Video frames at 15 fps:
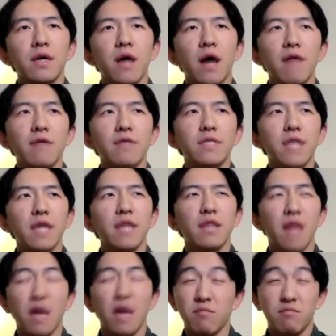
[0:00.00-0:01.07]
obviously
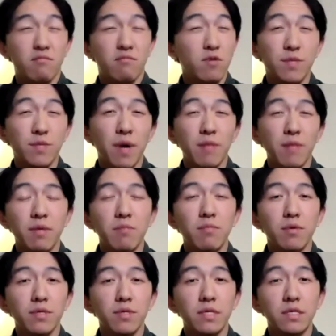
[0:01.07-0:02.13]
I respect
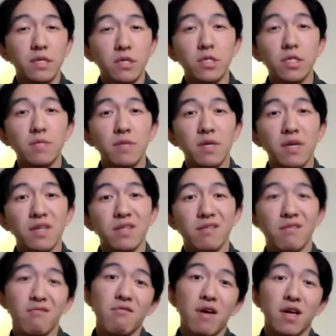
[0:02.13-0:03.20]
people's decisions because
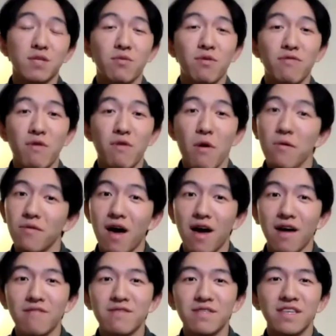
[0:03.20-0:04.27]
they're the expert of their own
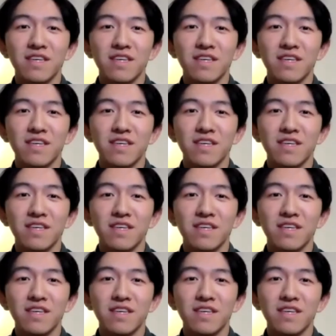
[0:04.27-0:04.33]
lives,